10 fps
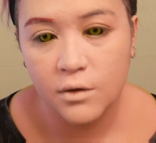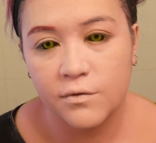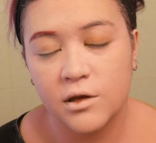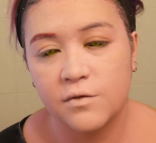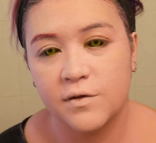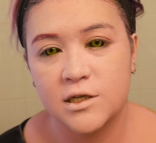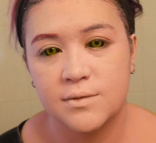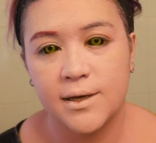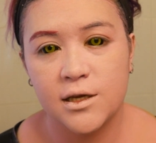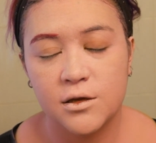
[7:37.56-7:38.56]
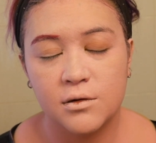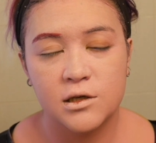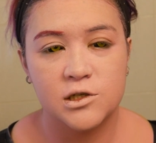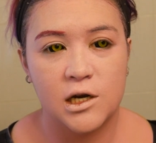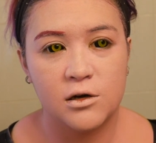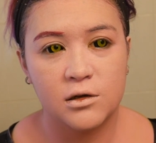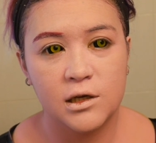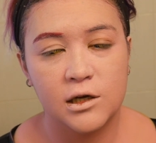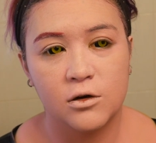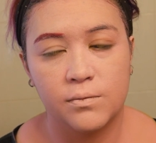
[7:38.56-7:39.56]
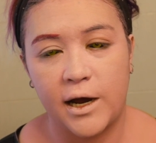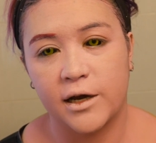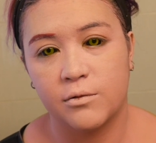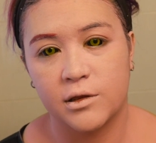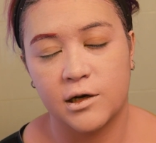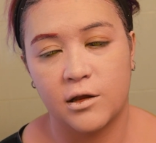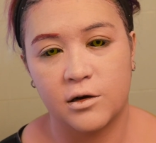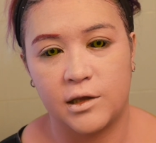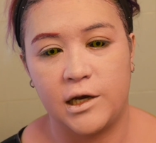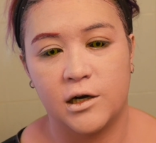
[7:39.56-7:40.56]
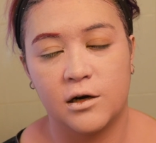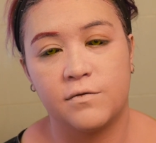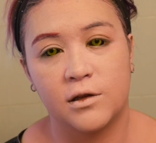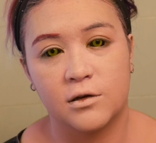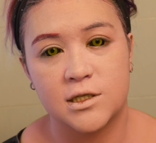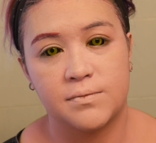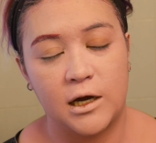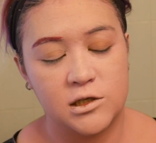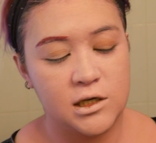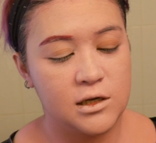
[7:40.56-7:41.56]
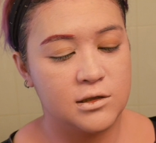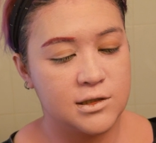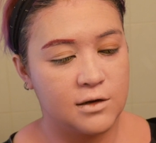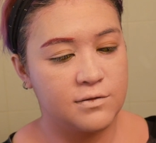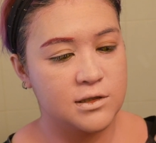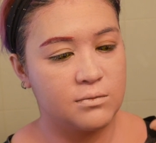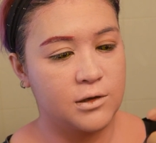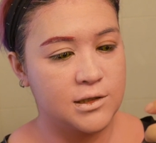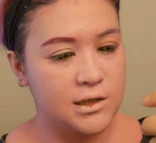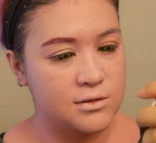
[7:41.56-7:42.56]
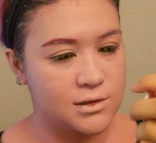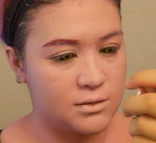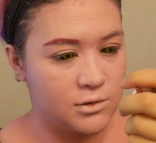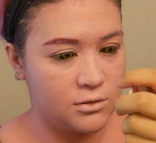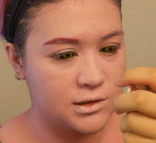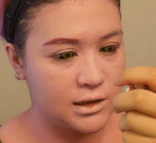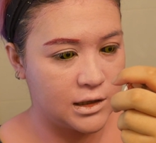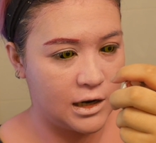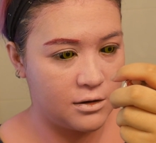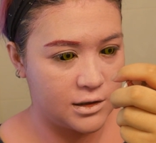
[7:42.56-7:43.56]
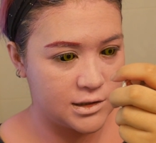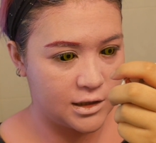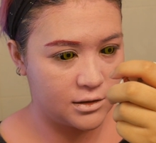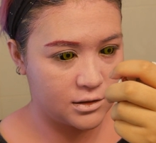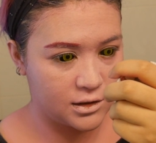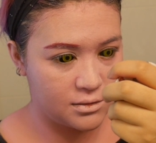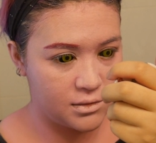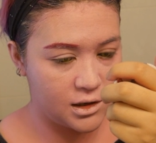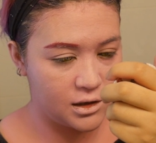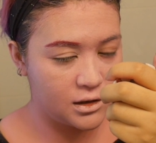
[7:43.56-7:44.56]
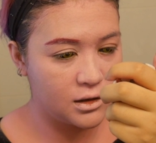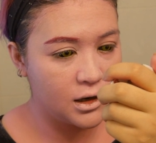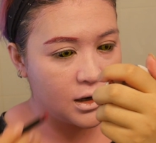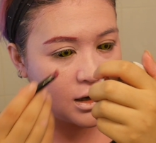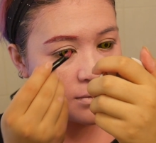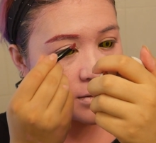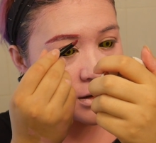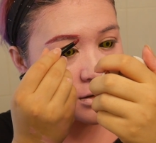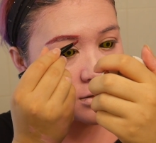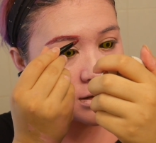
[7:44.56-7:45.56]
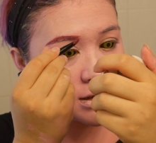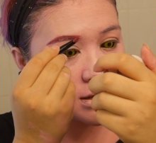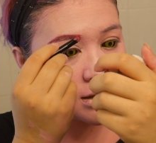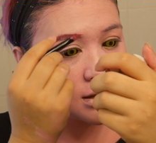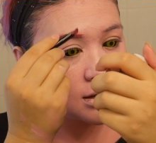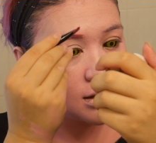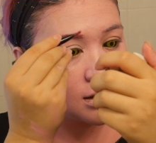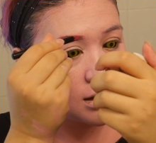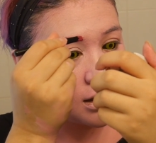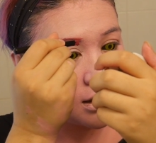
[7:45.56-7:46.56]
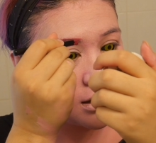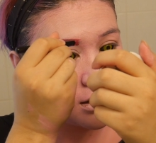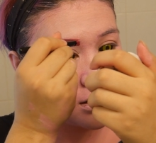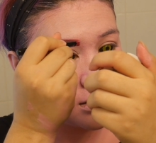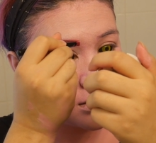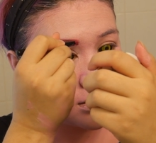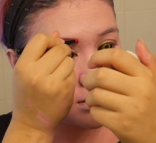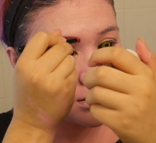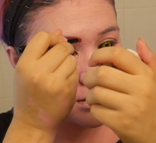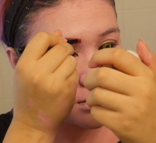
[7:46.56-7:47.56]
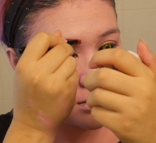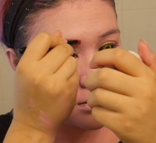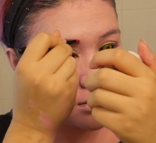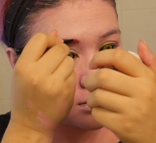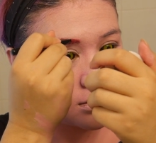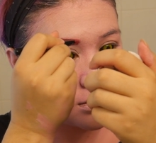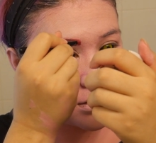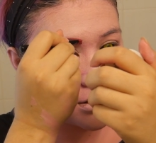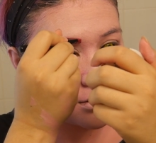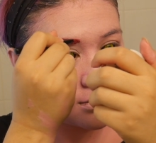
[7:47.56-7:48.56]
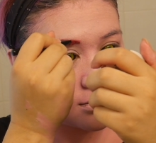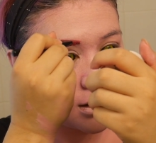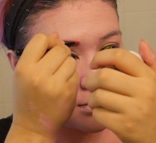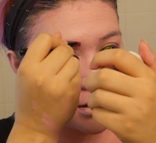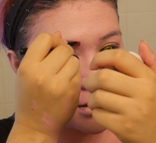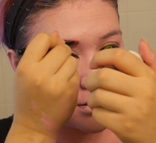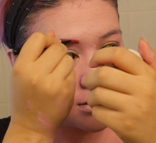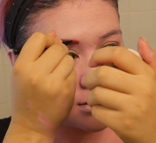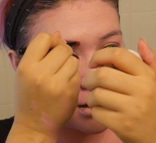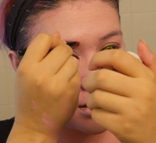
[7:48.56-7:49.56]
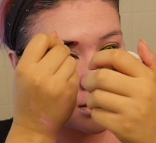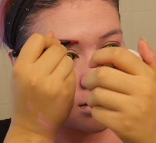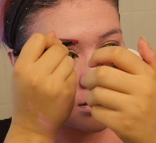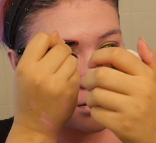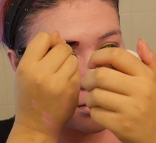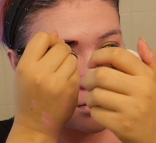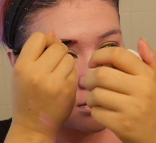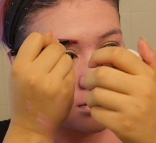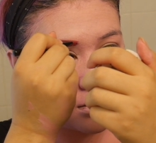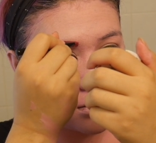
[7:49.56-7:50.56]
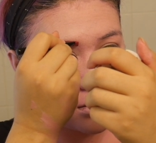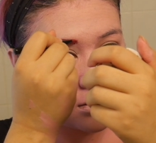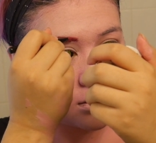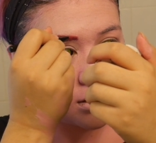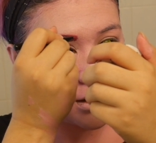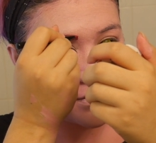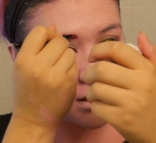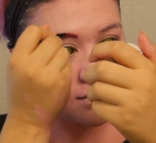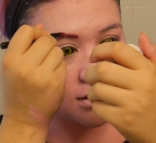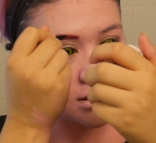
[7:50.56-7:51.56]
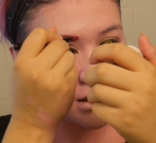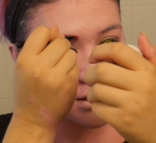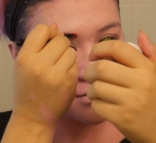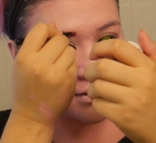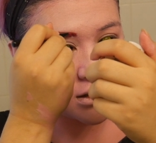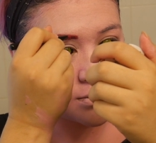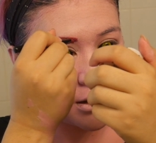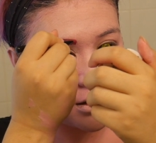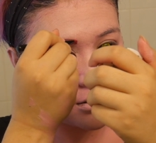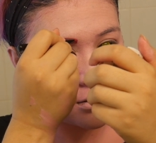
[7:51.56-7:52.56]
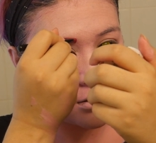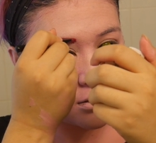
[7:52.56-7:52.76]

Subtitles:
For the face paint, you can generally go back with another layer if it looks splotchy and stuff in some places, which I'm noticing now as I look in the mirror up close. And so I'm probably gonna do that after I finish this first brow.